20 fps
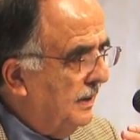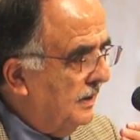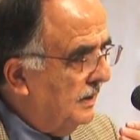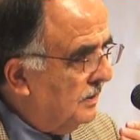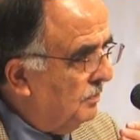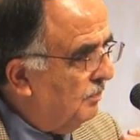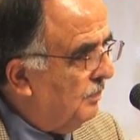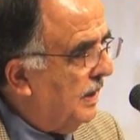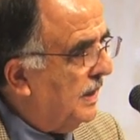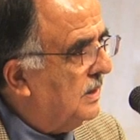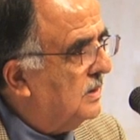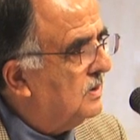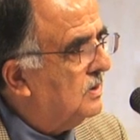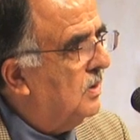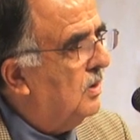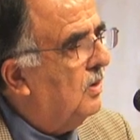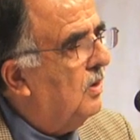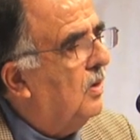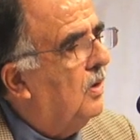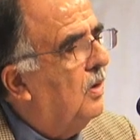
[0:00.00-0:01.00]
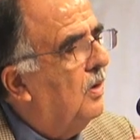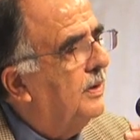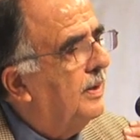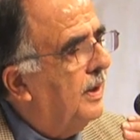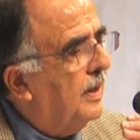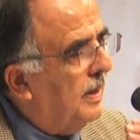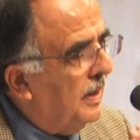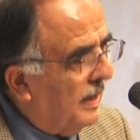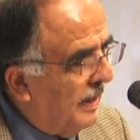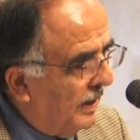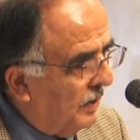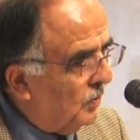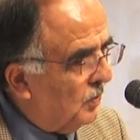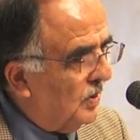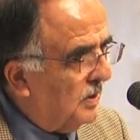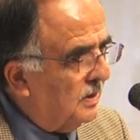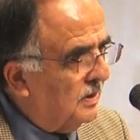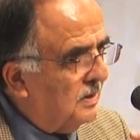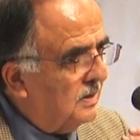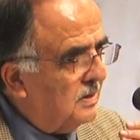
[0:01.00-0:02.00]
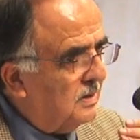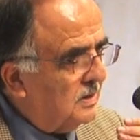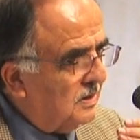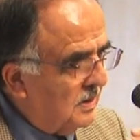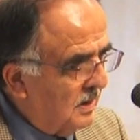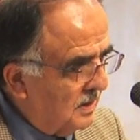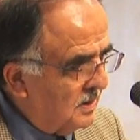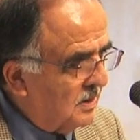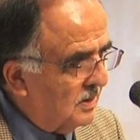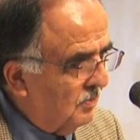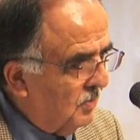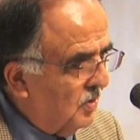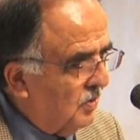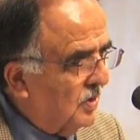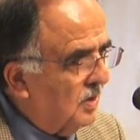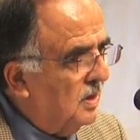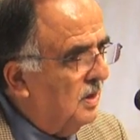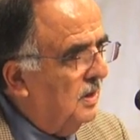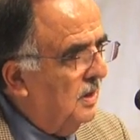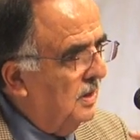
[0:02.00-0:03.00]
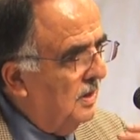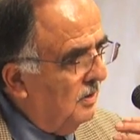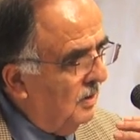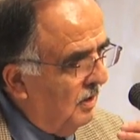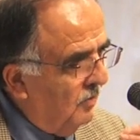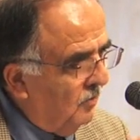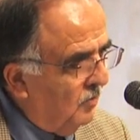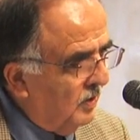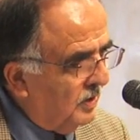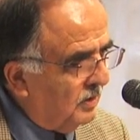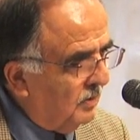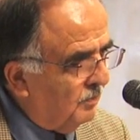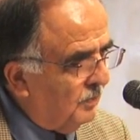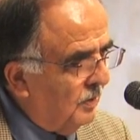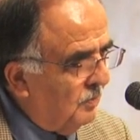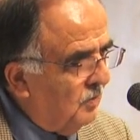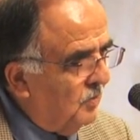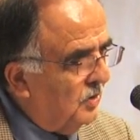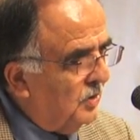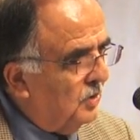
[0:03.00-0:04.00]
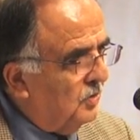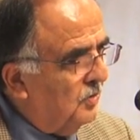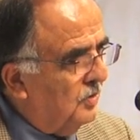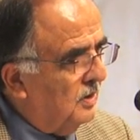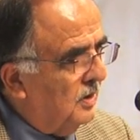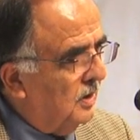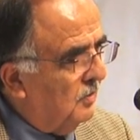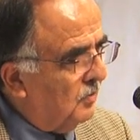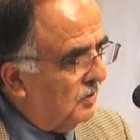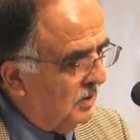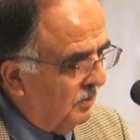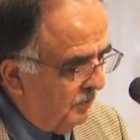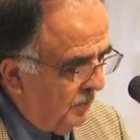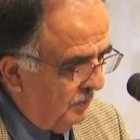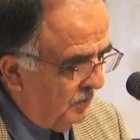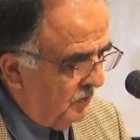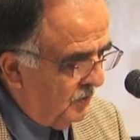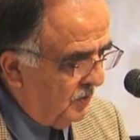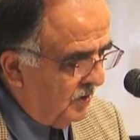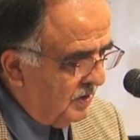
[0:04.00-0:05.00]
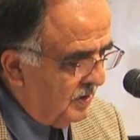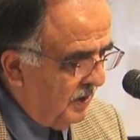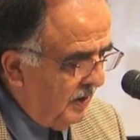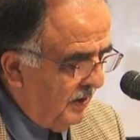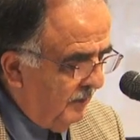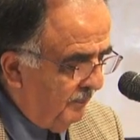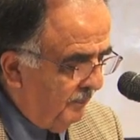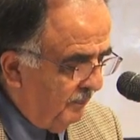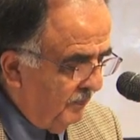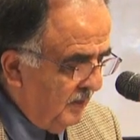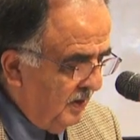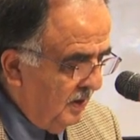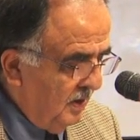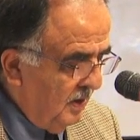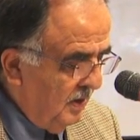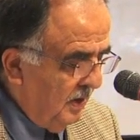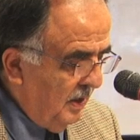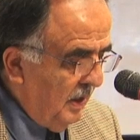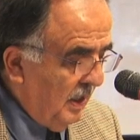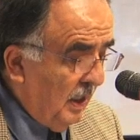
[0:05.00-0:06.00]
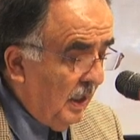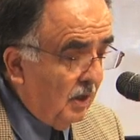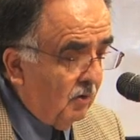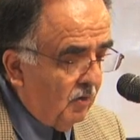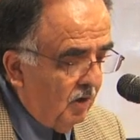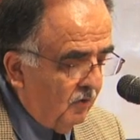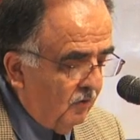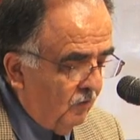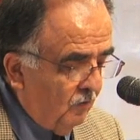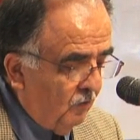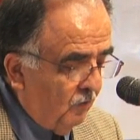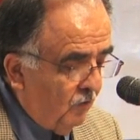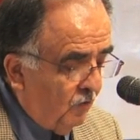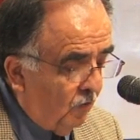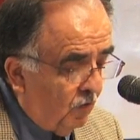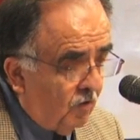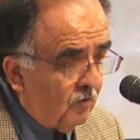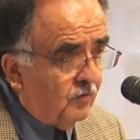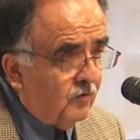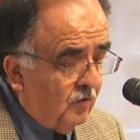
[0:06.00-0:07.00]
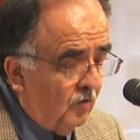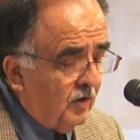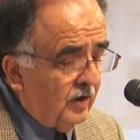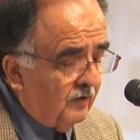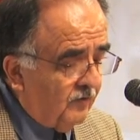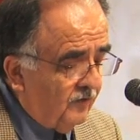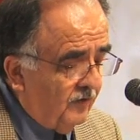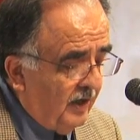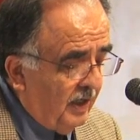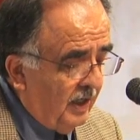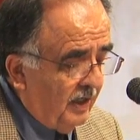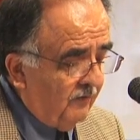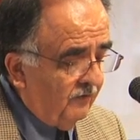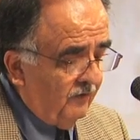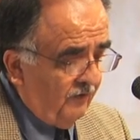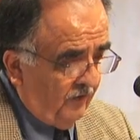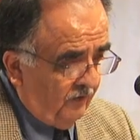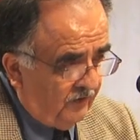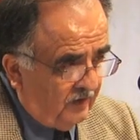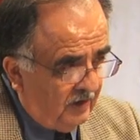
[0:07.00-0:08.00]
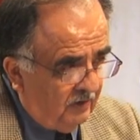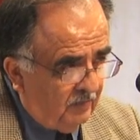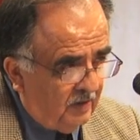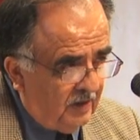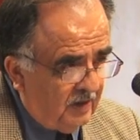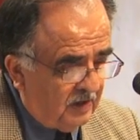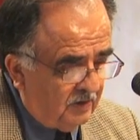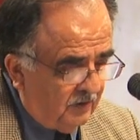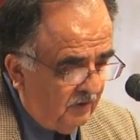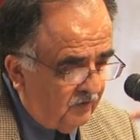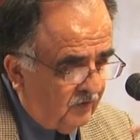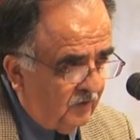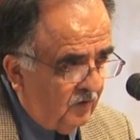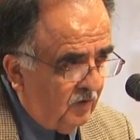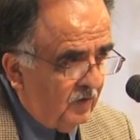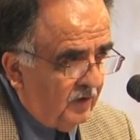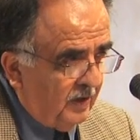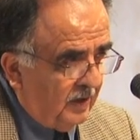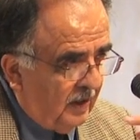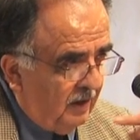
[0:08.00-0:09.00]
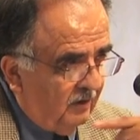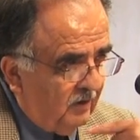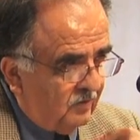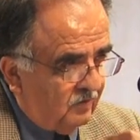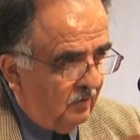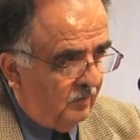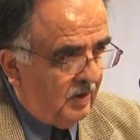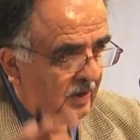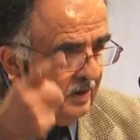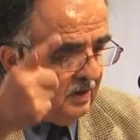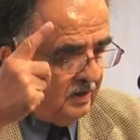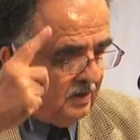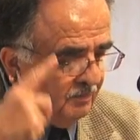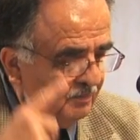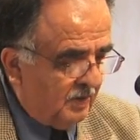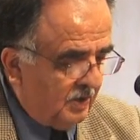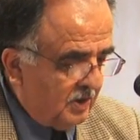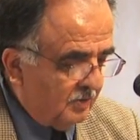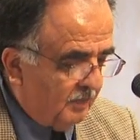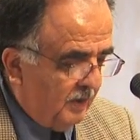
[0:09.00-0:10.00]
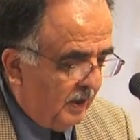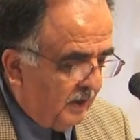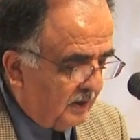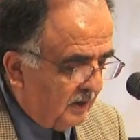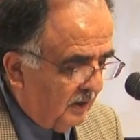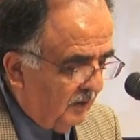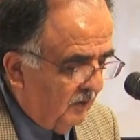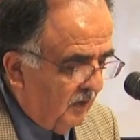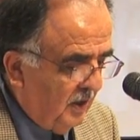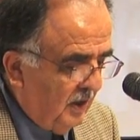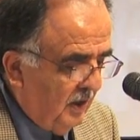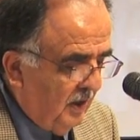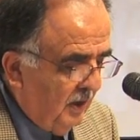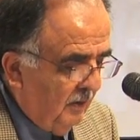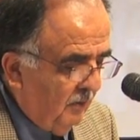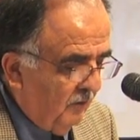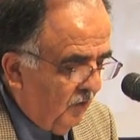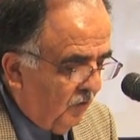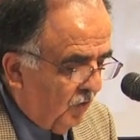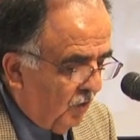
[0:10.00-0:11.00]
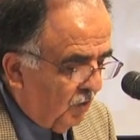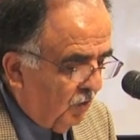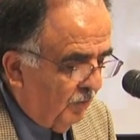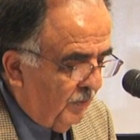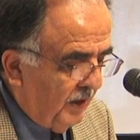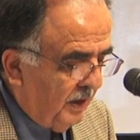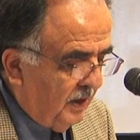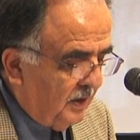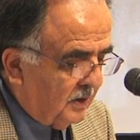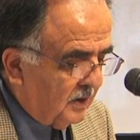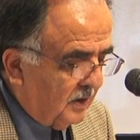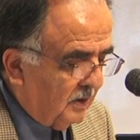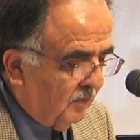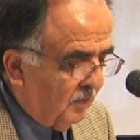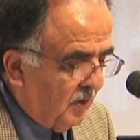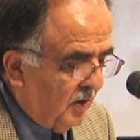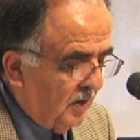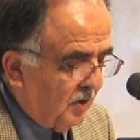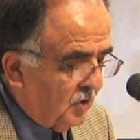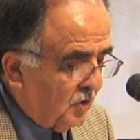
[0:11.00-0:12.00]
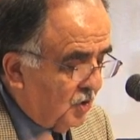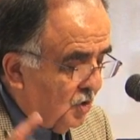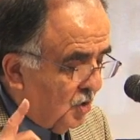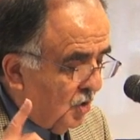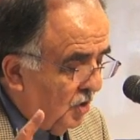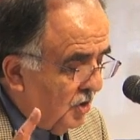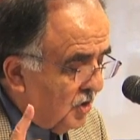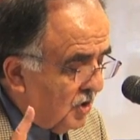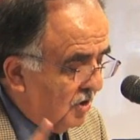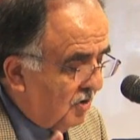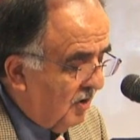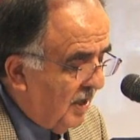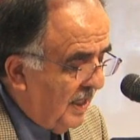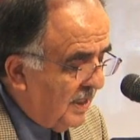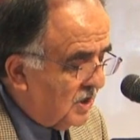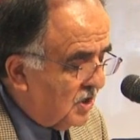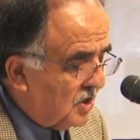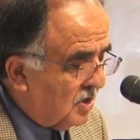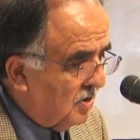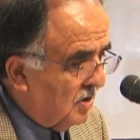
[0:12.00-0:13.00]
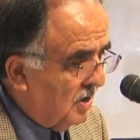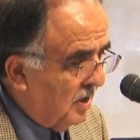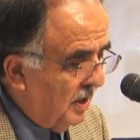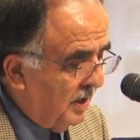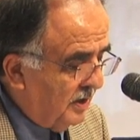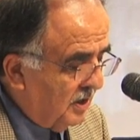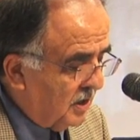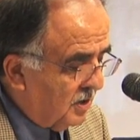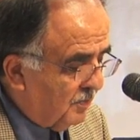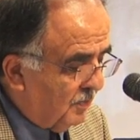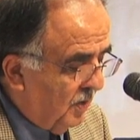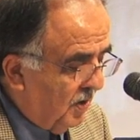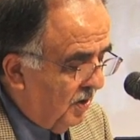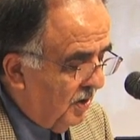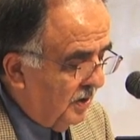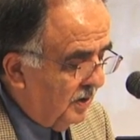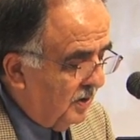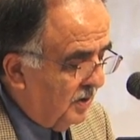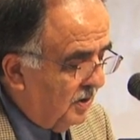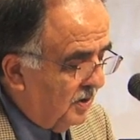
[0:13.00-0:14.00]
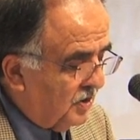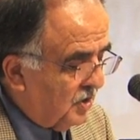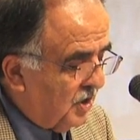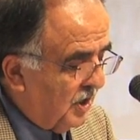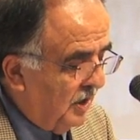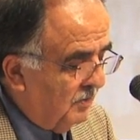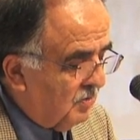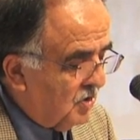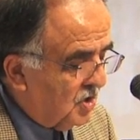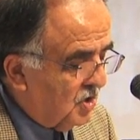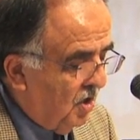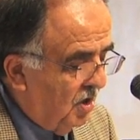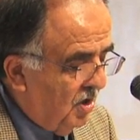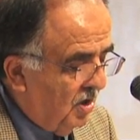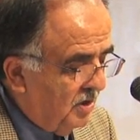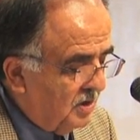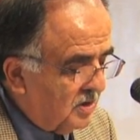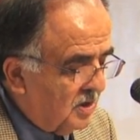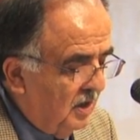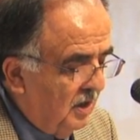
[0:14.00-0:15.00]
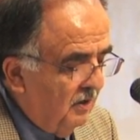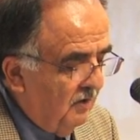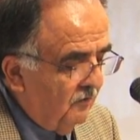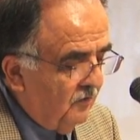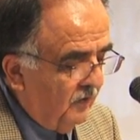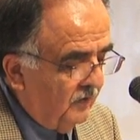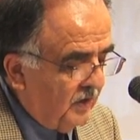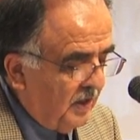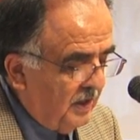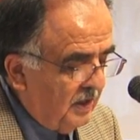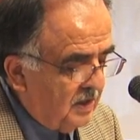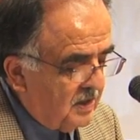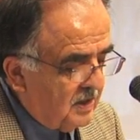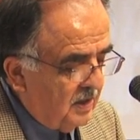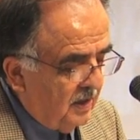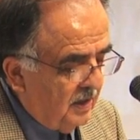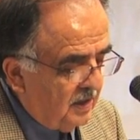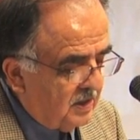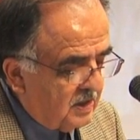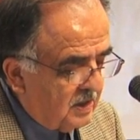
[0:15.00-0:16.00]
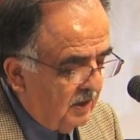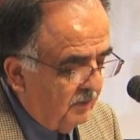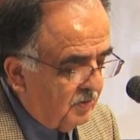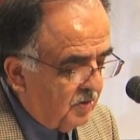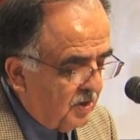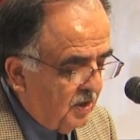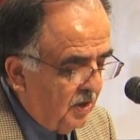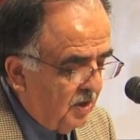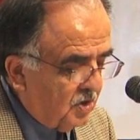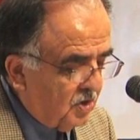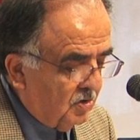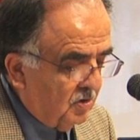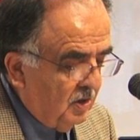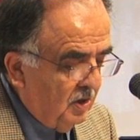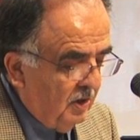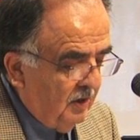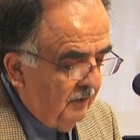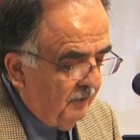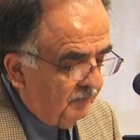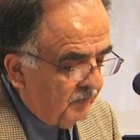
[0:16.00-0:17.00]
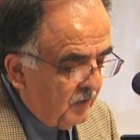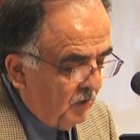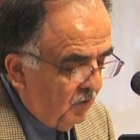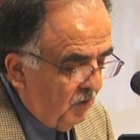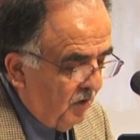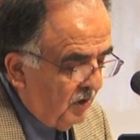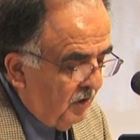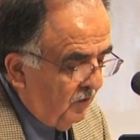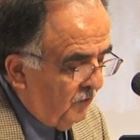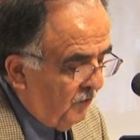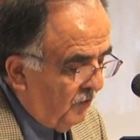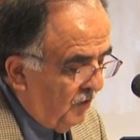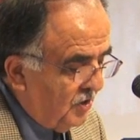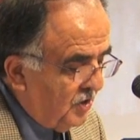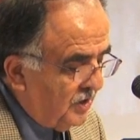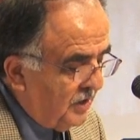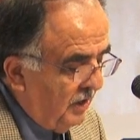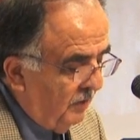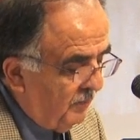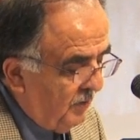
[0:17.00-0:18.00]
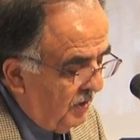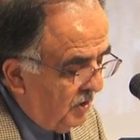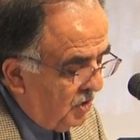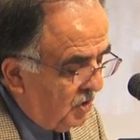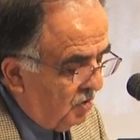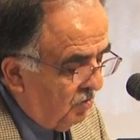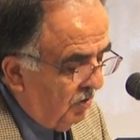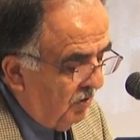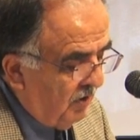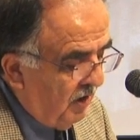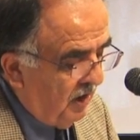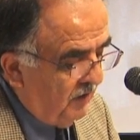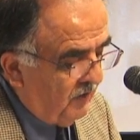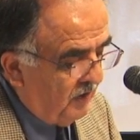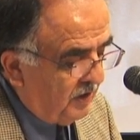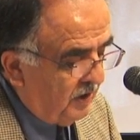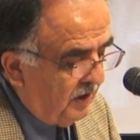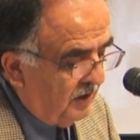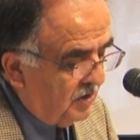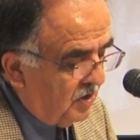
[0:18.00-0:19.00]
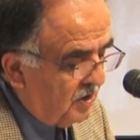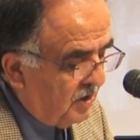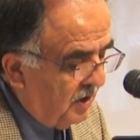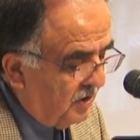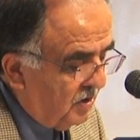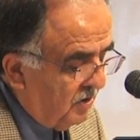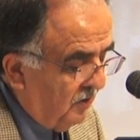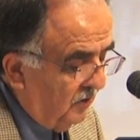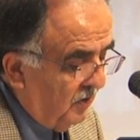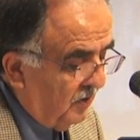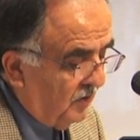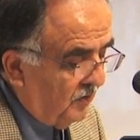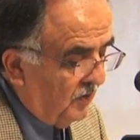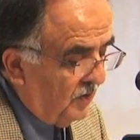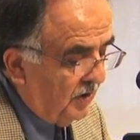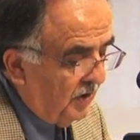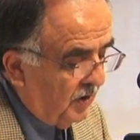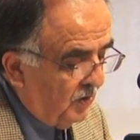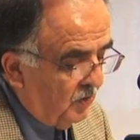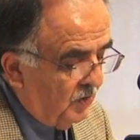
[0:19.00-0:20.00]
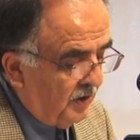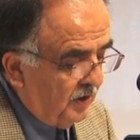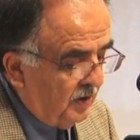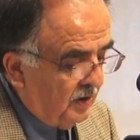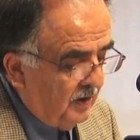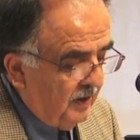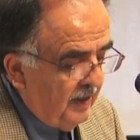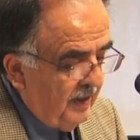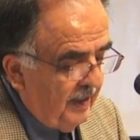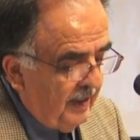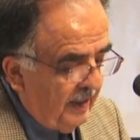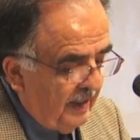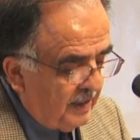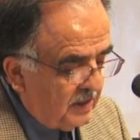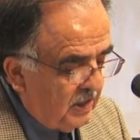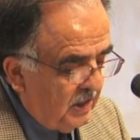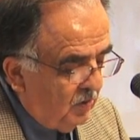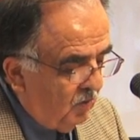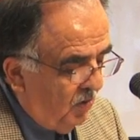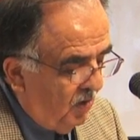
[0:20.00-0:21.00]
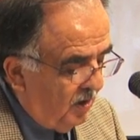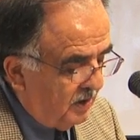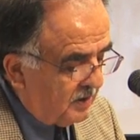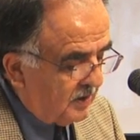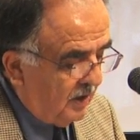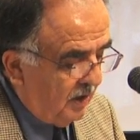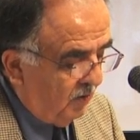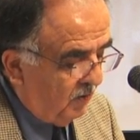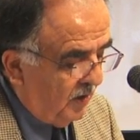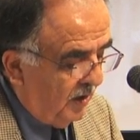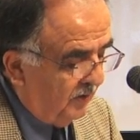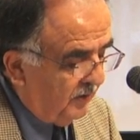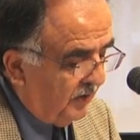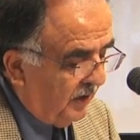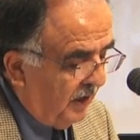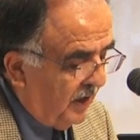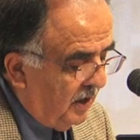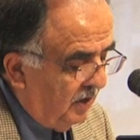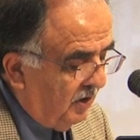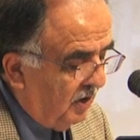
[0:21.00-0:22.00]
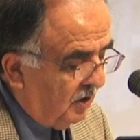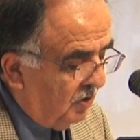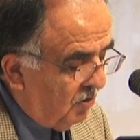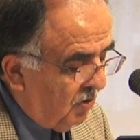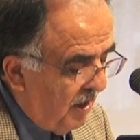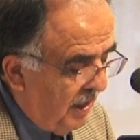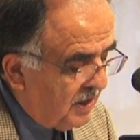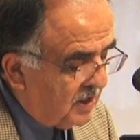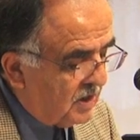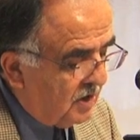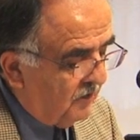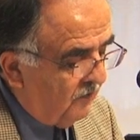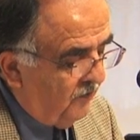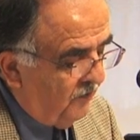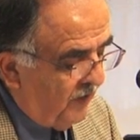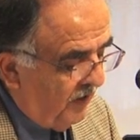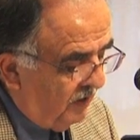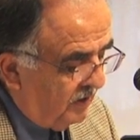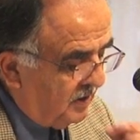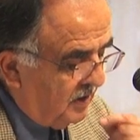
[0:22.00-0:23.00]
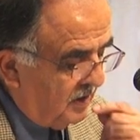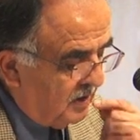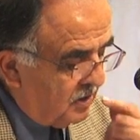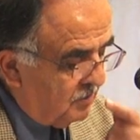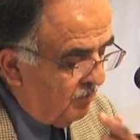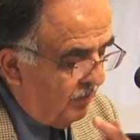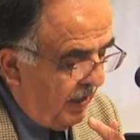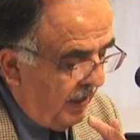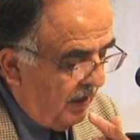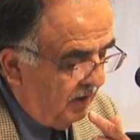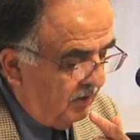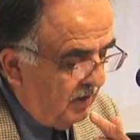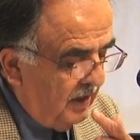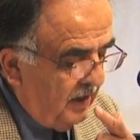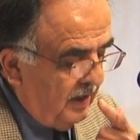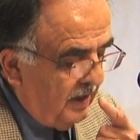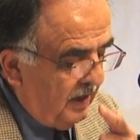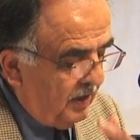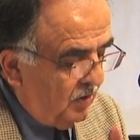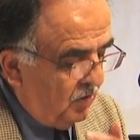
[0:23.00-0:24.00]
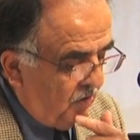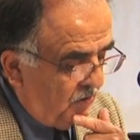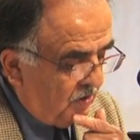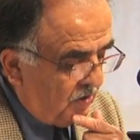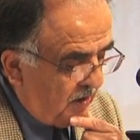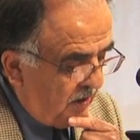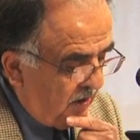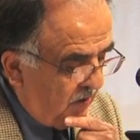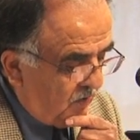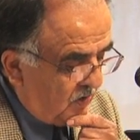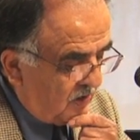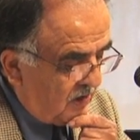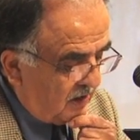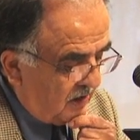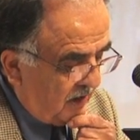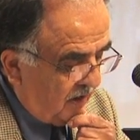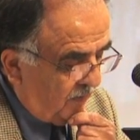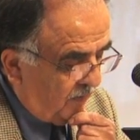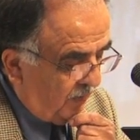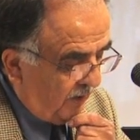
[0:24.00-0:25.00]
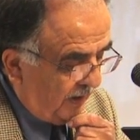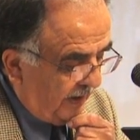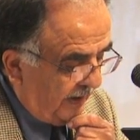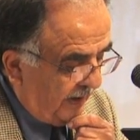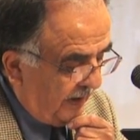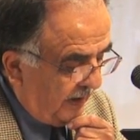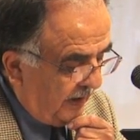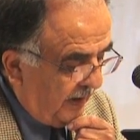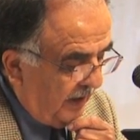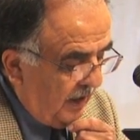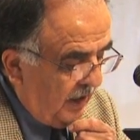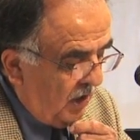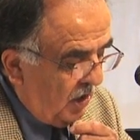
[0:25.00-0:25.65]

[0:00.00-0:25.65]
is based on eyewitness testimony of what the people were doing and what the people were saying around 4.45, 15 minutes before, now from another perspective, before we went into the bar, George Grasser and his partner, James Dawes, from the East LA substation, were the first deputies to arrive at the intersection of Laverne and Whittier. As he walked around the area, Grasser felt his mouth and noticed that it was still bleeding